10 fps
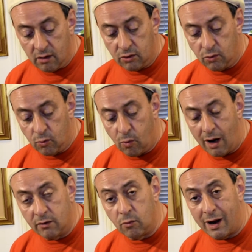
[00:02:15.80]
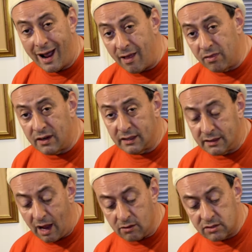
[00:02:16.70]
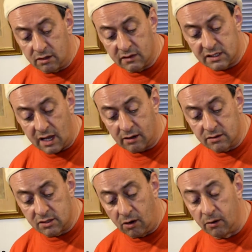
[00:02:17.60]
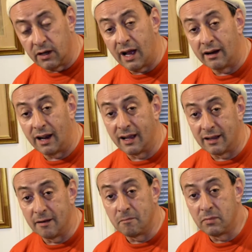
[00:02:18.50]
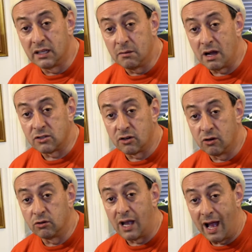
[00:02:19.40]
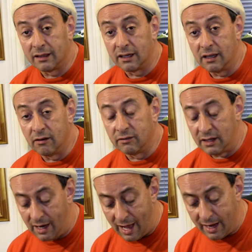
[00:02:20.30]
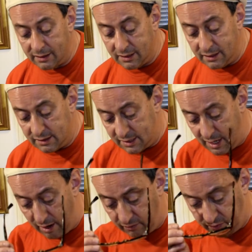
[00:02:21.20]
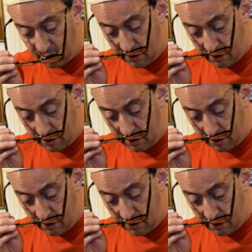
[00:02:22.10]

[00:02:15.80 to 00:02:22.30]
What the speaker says: to 1/100,000 of a second, so you get like pretty much a good handling of the light itself.